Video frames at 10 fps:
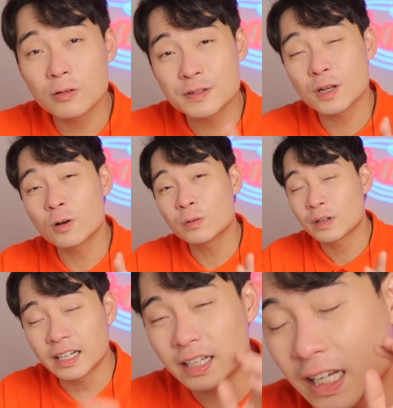Also,
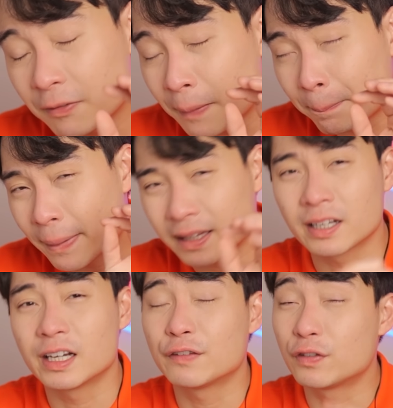it's even
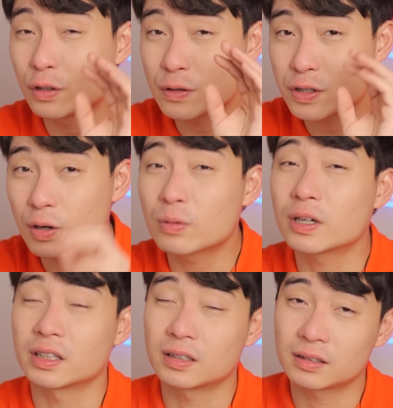better if you use
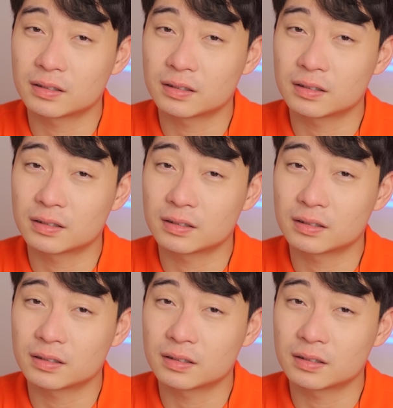yogurt.